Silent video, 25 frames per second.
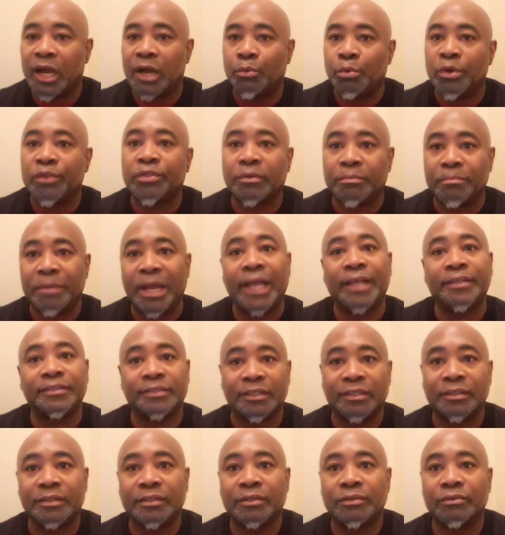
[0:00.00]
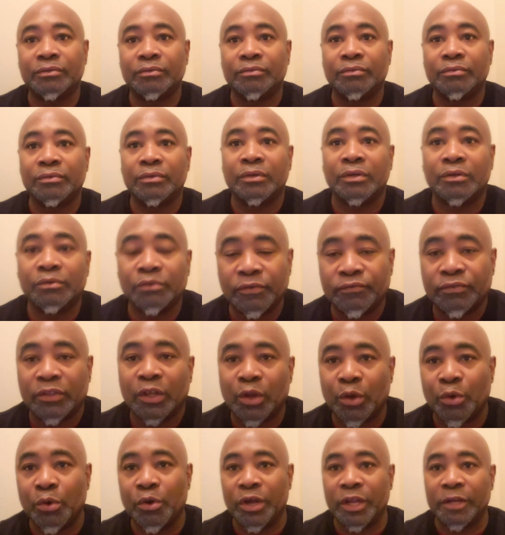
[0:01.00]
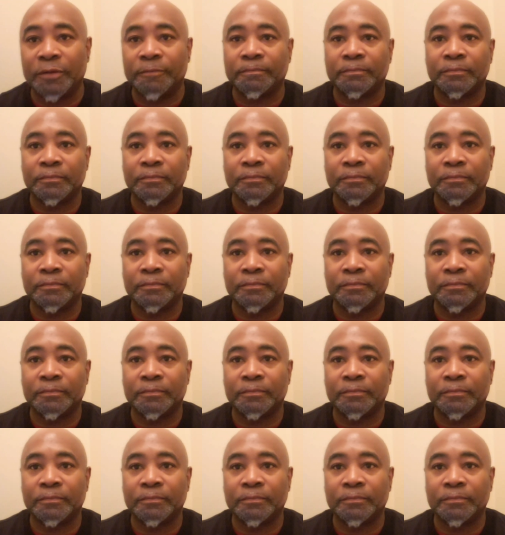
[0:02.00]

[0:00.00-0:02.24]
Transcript: with the Master, with the Lord.